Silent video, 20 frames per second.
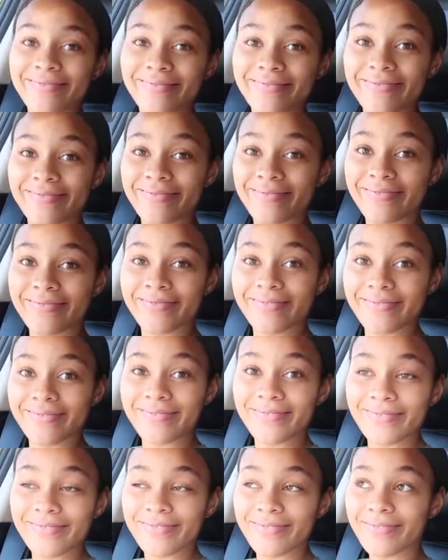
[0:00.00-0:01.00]
So,
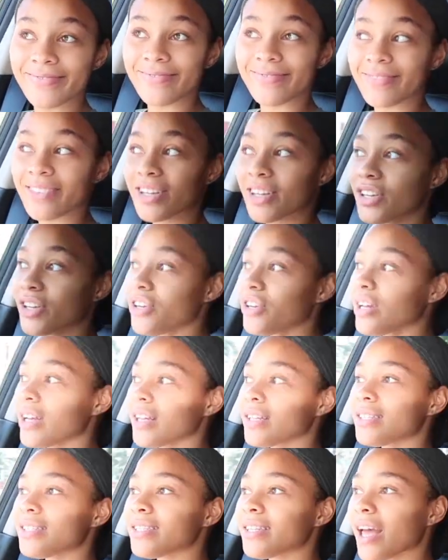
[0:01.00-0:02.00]

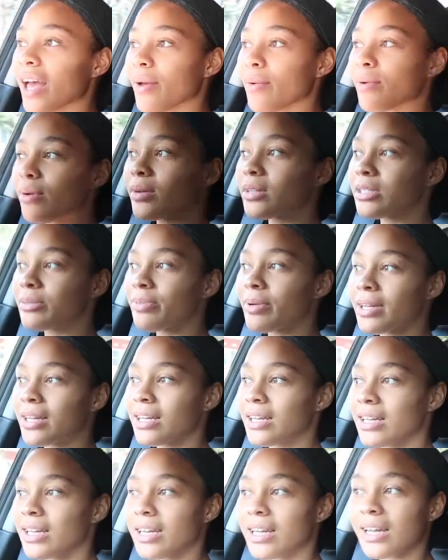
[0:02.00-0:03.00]
we did say we were
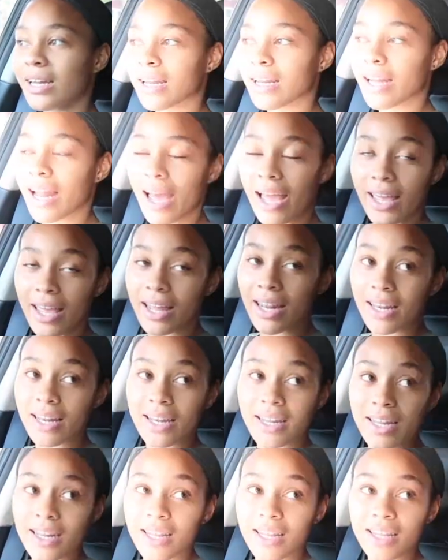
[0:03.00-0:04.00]
spending the
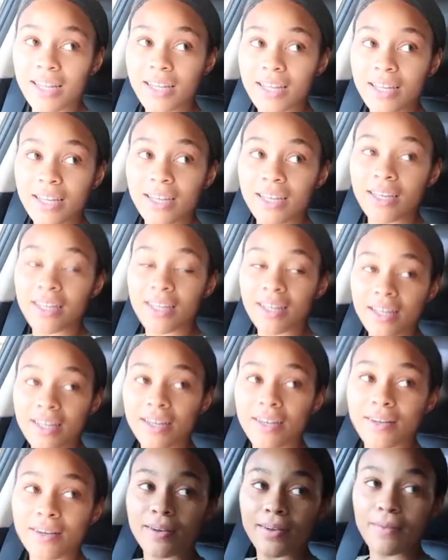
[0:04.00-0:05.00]
night. We might
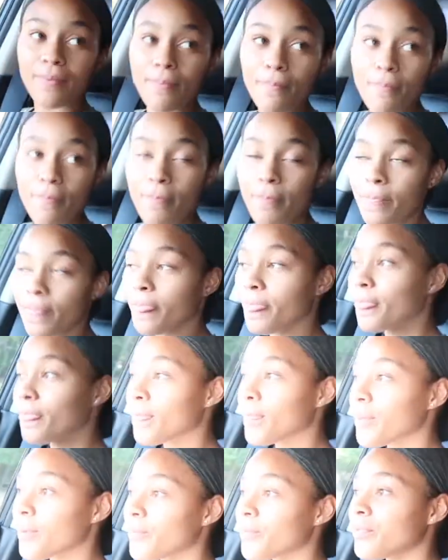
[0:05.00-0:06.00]
not be. I don't know.
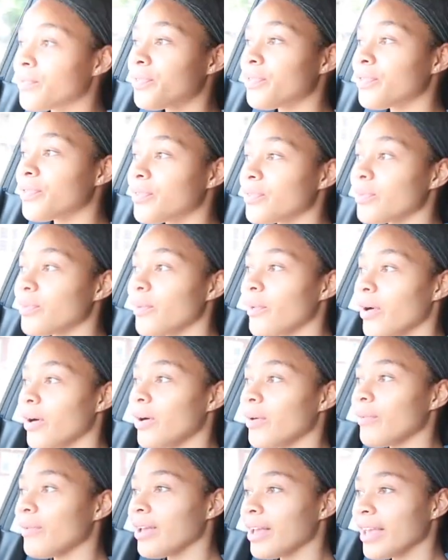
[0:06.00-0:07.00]

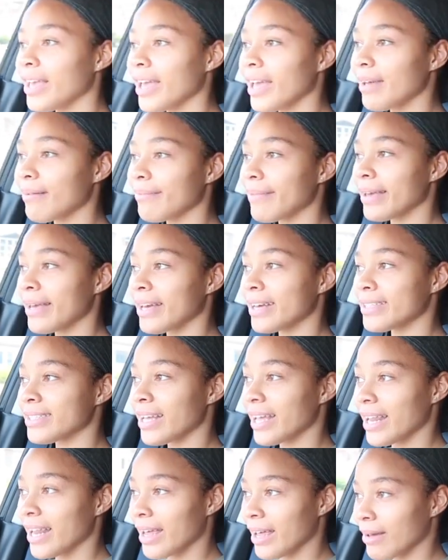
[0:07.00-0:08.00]
Well, we can't
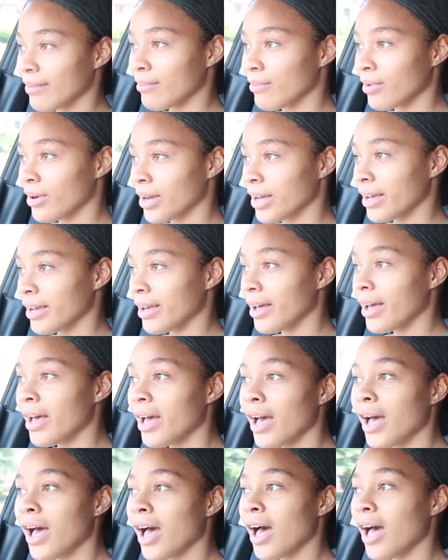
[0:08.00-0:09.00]
because I didn't bring
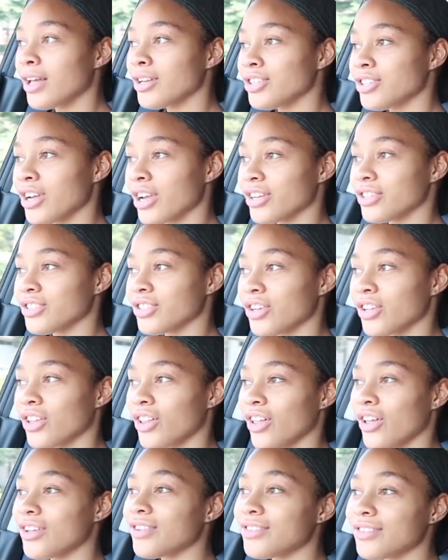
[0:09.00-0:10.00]
changing
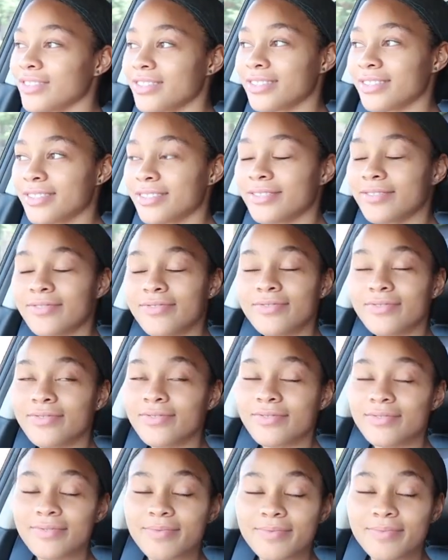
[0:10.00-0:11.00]

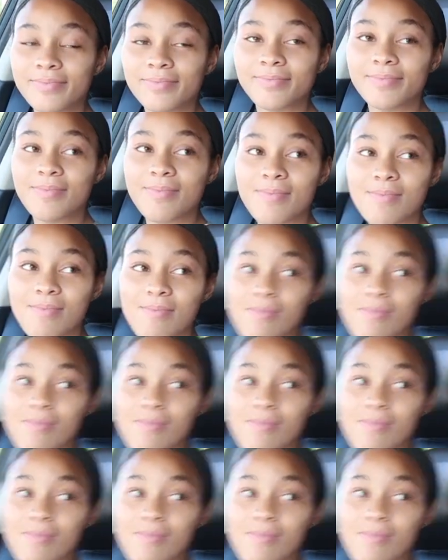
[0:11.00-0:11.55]
clothes.